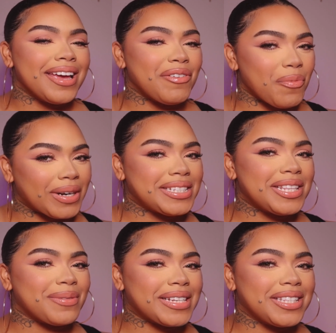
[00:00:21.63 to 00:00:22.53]
If you want to
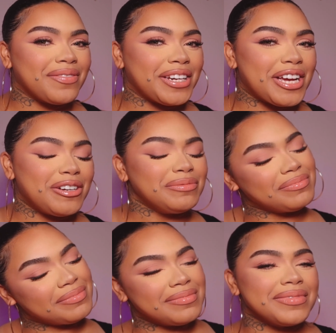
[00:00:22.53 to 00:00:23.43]
see the rest of the video,
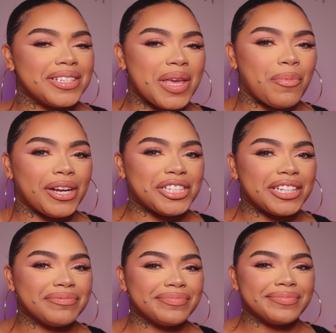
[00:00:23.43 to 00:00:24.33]
keep
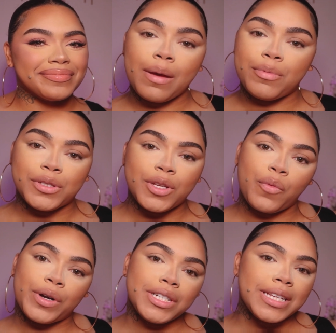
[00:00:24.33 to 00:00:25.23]
watching. Okay boo, so
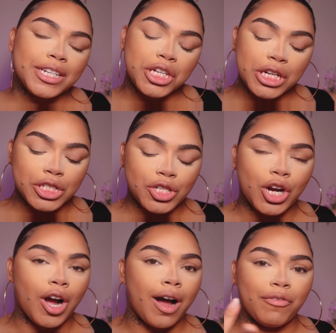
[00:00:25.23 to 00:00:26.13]
we're just actually gonna
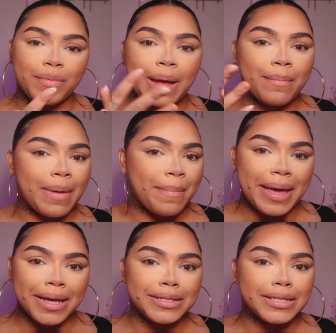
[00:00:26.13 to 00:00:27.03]
start off with my
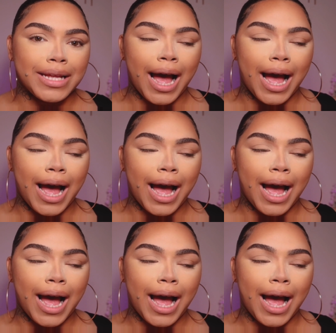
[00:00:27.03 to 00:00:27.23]
base.